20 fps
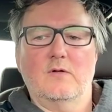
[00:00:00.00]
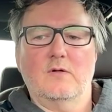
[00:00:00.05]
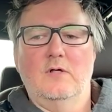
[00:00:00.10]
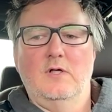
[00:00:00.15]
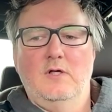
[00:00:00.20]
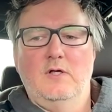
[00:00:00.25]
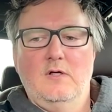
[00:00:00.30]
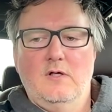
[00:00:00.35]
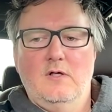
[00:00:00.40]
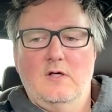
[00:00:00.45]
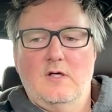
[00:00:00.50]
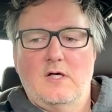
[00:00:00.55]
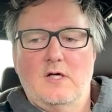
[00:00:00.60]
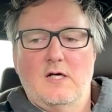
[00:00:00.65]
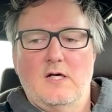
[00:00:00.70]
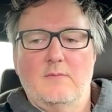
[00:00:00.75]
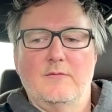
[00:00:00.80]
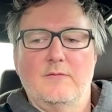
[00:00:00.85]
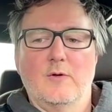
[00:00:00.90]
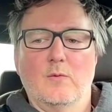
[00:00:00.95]
So
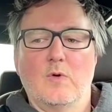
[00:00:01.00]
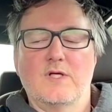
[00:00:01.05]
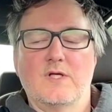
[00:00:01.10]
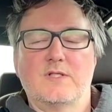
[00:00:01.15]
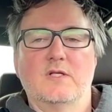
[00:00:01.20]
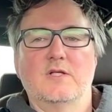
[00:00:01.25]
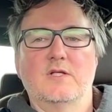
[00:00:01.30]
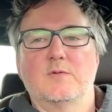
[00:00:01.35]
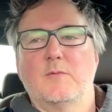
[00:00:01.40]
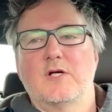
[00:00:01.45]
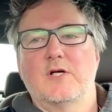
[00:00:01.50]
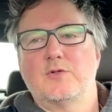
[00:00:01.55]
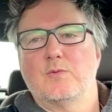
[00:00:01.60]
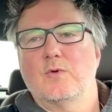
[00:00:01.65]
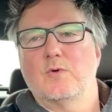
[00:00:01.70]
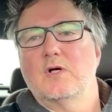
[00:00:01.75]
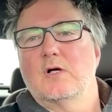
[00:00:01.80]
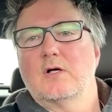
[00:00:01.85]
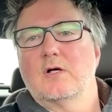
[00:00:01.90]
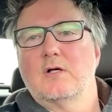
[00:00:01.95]
there wasn't as
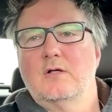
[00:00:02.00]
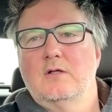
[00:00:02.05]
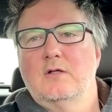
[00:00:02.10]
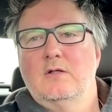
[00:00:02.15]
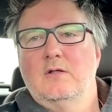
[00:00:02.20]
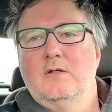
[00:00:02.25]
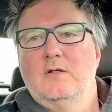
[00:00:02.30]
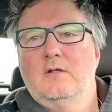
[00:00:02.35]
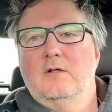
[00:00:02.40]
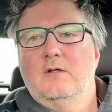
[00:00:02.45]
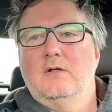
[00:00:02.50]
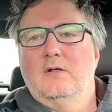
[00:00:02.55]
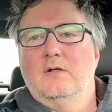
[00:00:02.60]
much work.